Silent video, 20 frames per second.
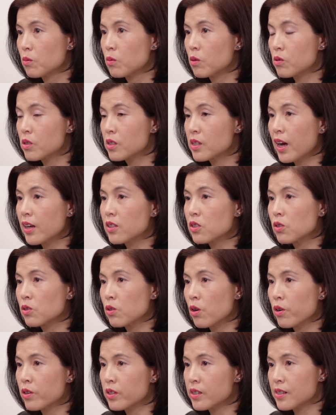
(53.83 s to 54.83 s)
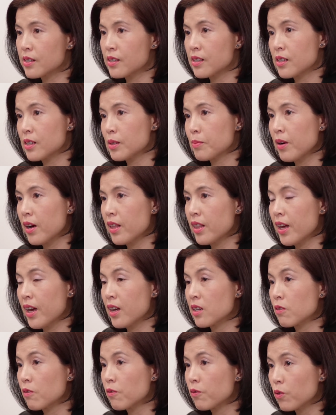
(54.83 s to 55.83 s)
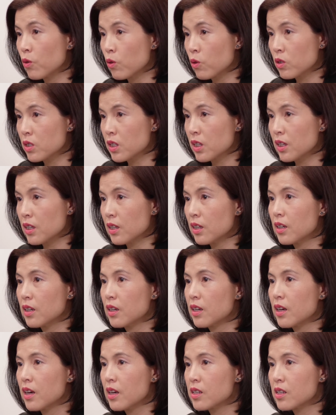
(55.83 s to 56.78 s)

will start to notice this by the age of 40.